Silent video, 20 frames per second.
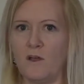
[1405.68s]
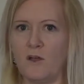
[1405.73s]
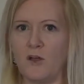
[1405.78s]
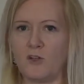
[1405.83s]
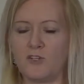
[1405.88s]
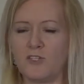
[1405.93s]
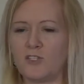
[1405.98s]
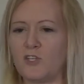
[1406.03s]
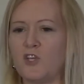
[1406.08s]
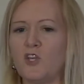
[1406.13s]

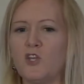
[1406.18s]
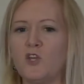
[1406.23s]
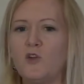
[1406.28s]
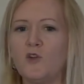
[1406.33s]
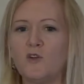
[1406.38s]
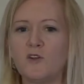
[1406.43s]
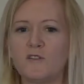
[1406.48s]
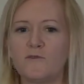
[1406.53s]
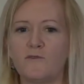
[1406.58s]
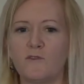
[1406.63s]
just a
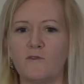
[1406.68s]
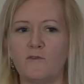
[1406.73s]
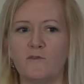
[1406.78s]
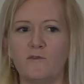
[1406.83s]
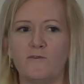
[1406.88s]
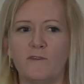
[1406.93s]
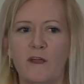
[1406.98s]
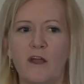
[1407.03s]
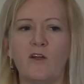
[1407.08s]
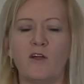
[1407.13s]
huge
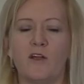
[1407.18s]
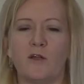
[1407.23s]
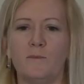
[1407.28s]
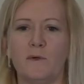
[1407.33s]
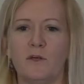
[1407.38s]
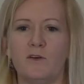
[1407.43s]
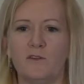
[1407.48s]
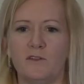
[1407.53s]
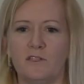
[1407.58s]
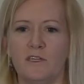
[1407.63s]

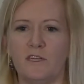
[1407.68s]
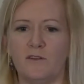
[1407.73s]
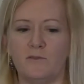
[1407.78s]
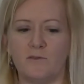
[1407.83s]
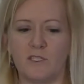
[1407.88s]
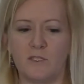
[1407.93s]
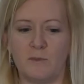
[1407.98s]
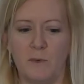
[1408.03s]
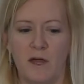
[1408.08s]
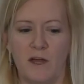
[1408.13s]
variability in
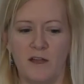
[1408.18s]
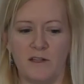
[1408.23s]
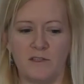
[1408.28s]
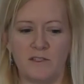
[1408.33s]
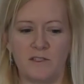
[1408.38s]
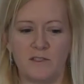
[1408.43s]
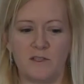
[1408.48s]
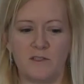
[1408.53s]
response.